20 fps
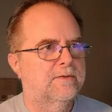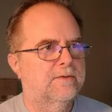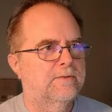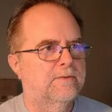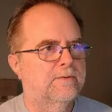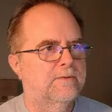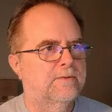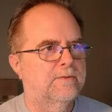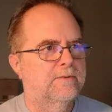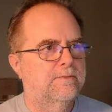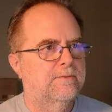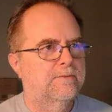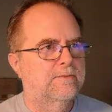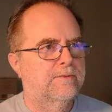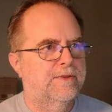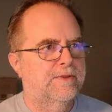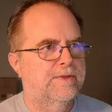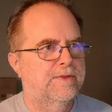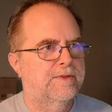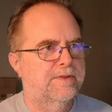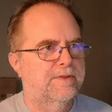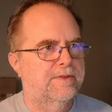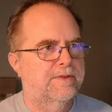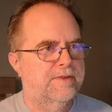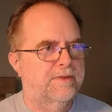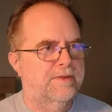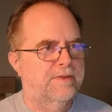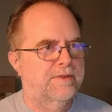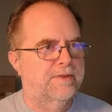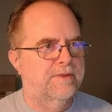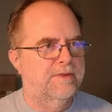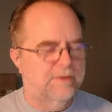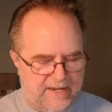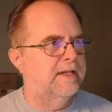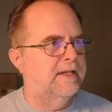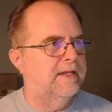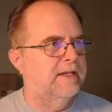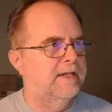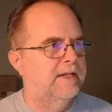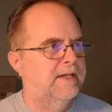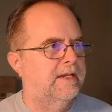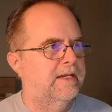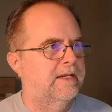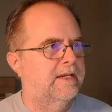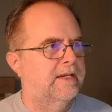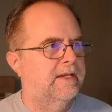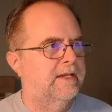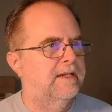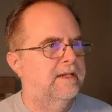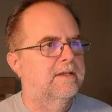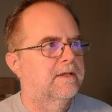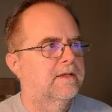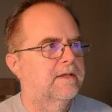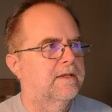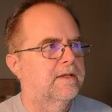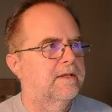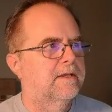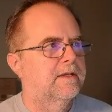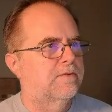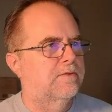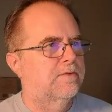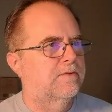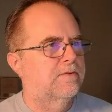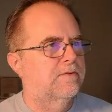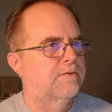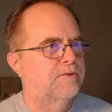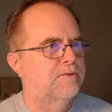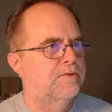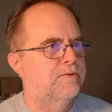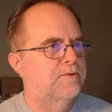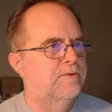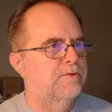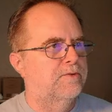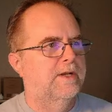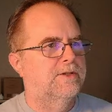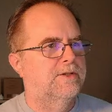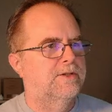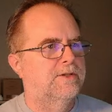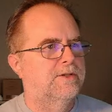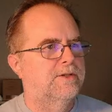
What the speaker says: So if you wanted to, you could drive around at night.